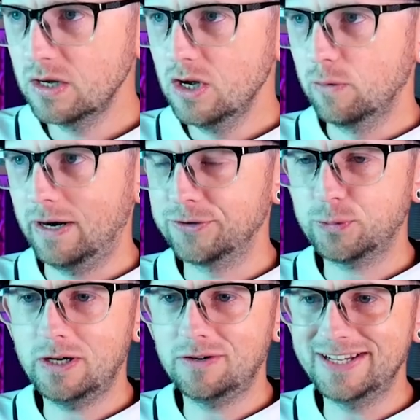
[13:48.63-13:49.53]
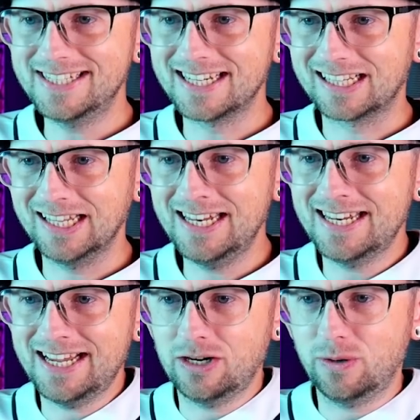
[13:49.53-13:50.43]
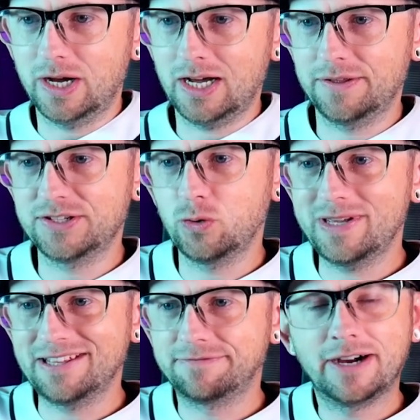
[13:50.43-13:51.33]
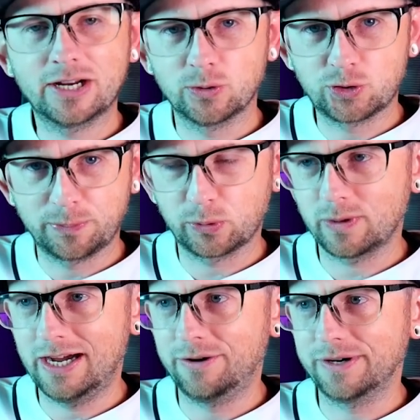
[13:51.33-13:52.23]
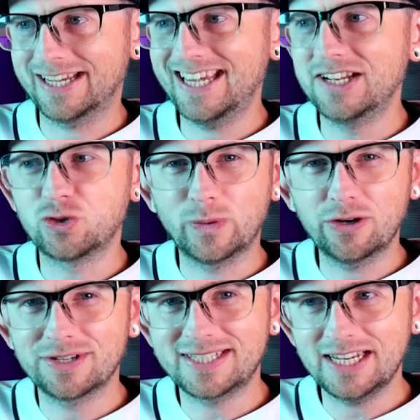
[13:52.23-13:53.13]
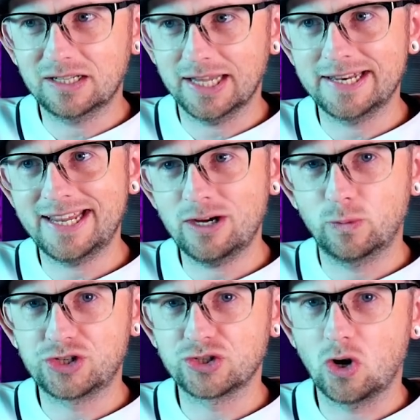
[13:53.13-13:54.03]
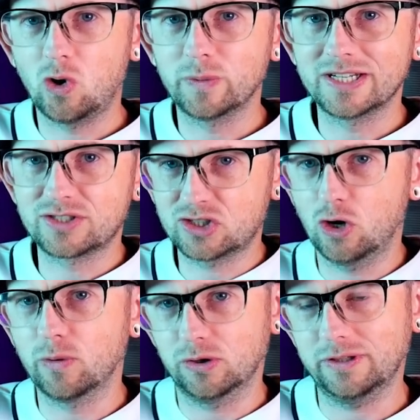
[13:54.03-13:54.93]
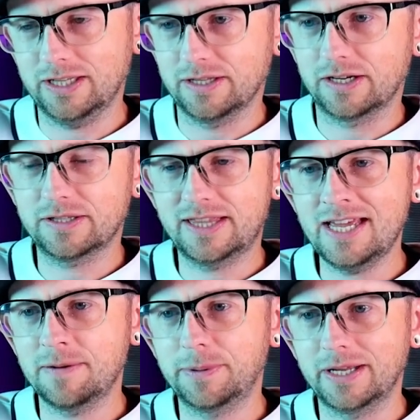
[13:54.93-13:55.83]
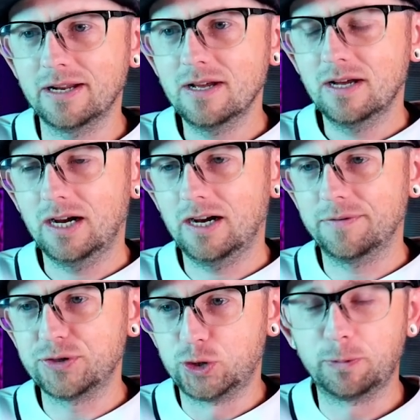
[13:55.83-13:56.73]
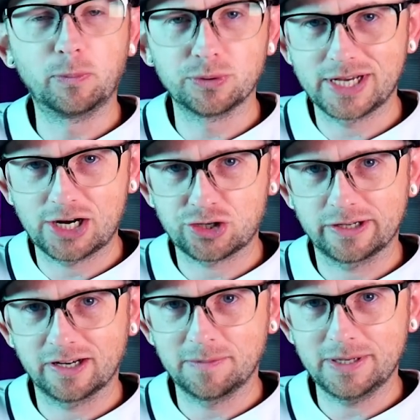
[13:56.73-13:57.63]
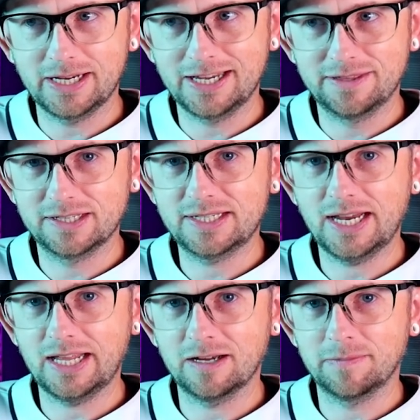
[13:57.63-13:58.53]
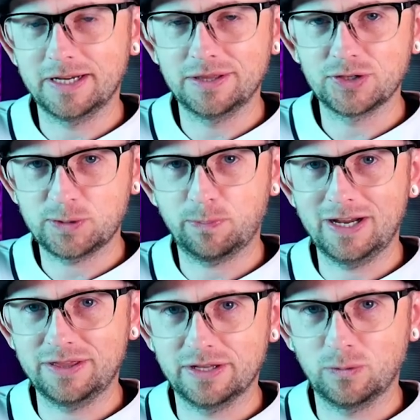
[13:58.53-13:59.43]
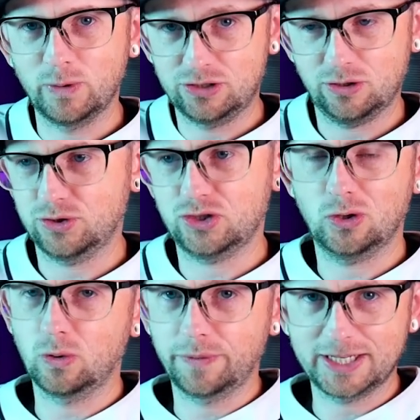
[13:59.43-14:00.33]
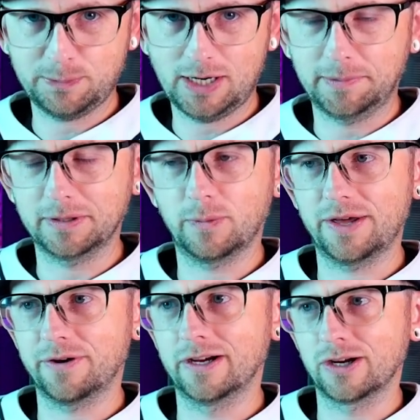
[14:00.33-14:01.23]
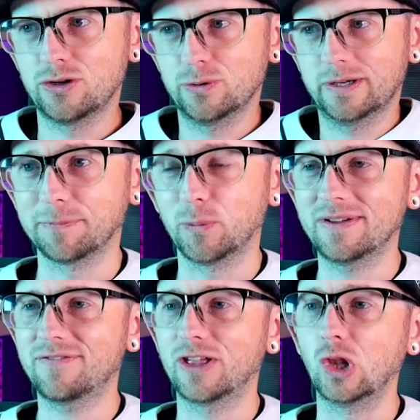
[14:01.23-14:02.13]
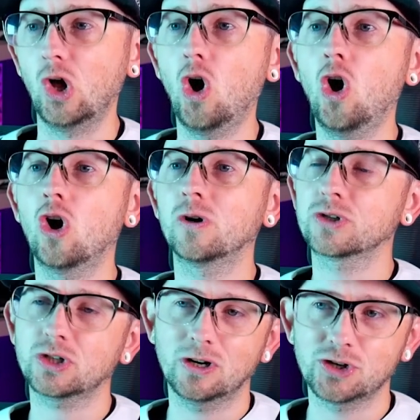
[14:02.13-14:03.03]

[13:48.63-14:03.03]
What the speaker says: Round 12 is in Glendale. This will be the final Triple Crown. Again, it's weird to see Glendale, which is always so early in the thing, but the Super Bowl is actually going to be in the stadium in the winter, so that's probably why they're not going to do it. But we have the long start